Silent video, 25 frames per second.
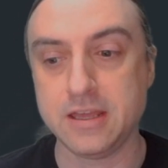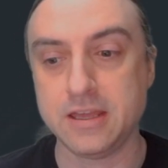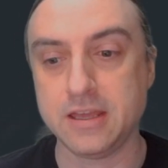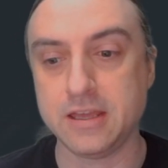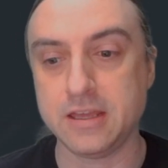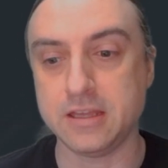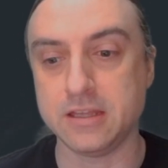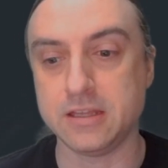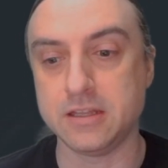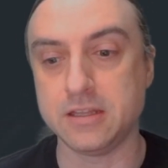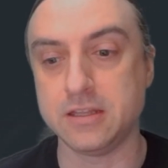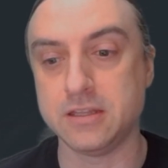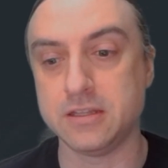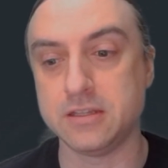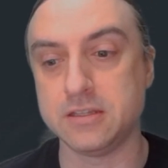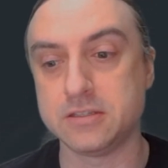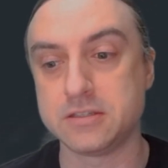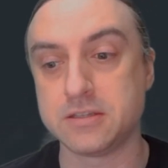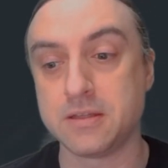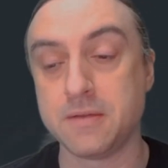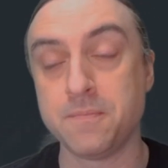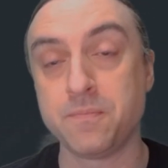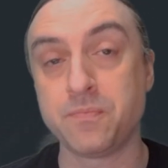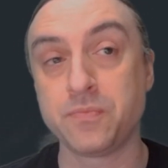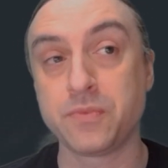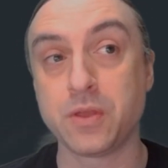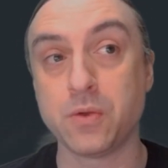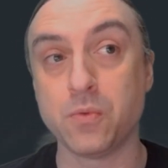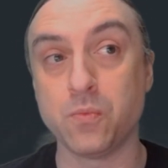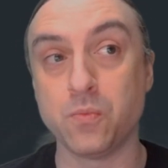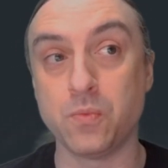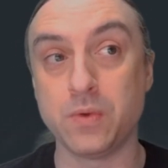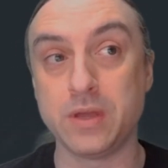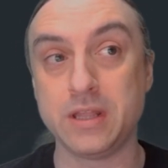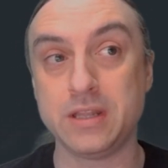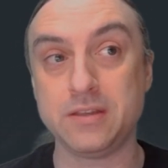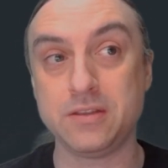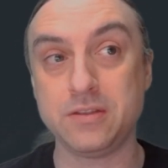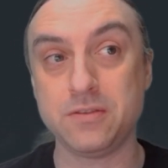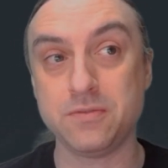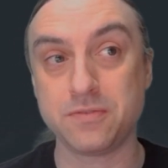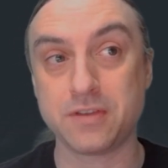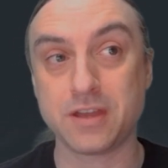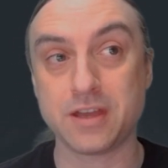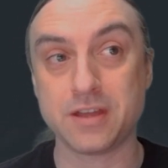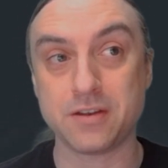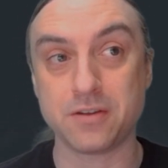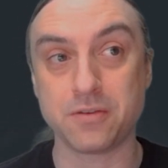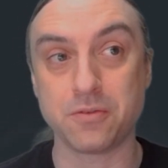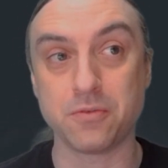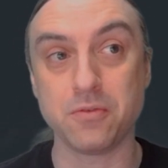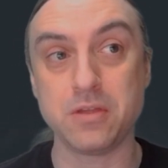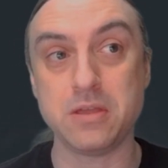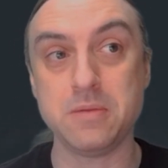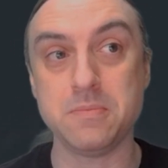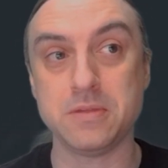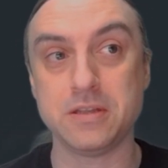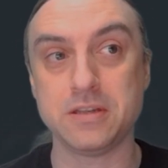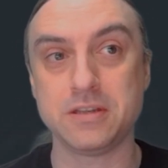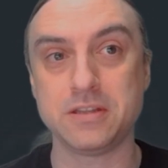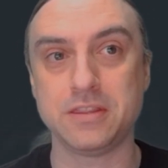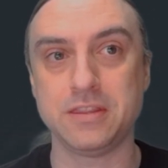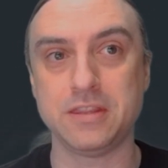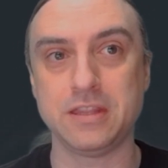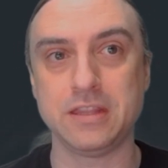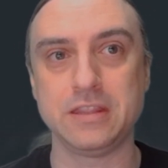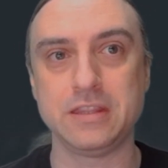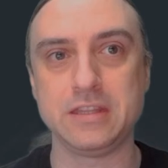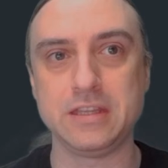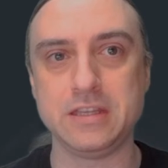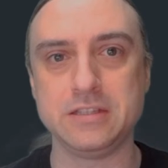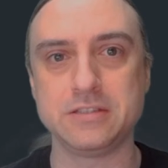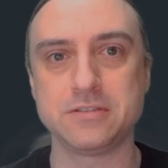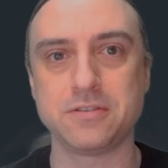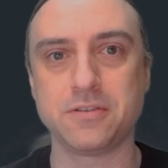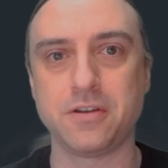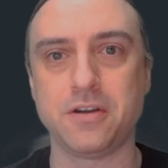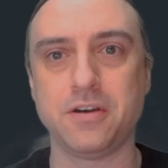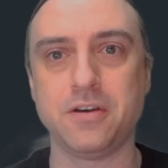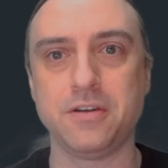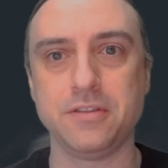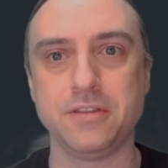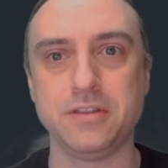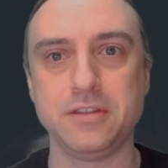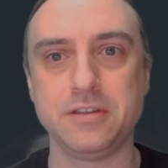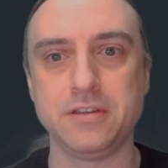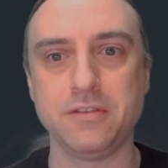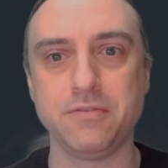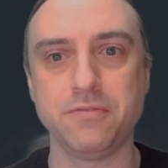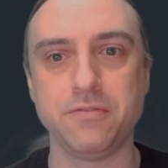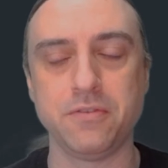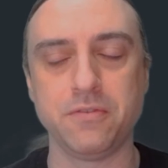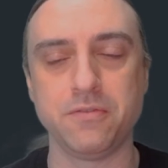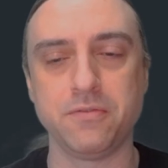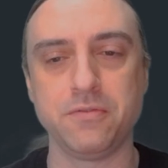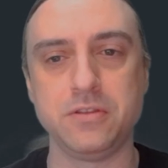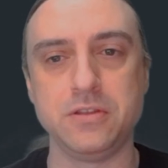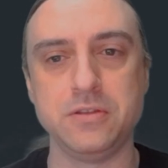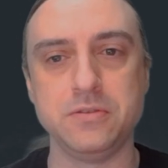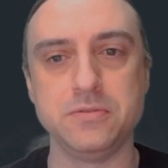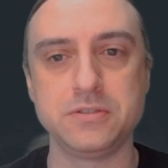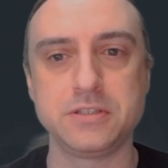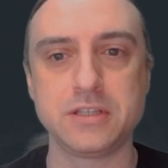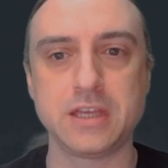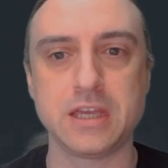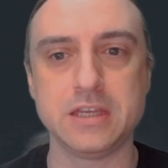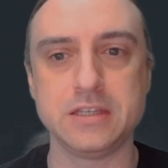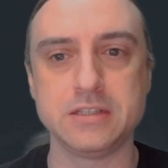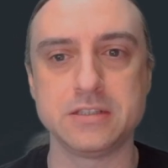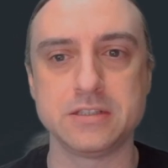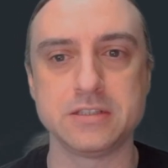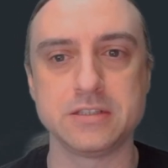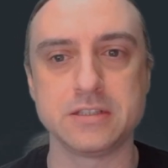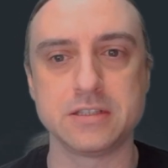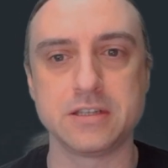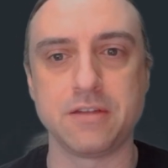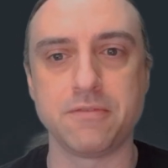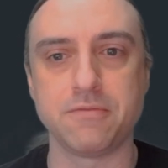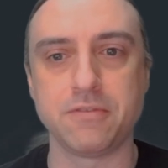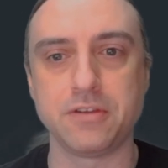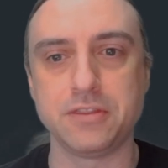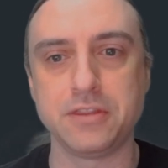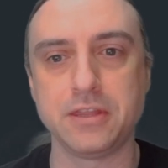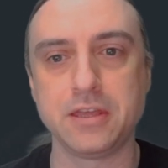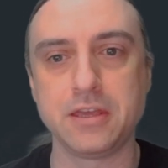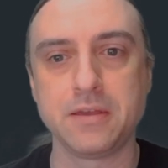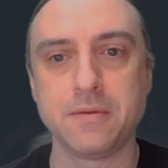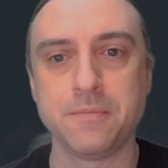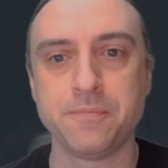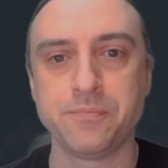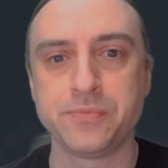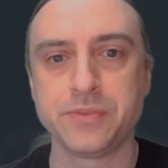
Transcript: is when you've got agreement that these are all the different use cases and everything,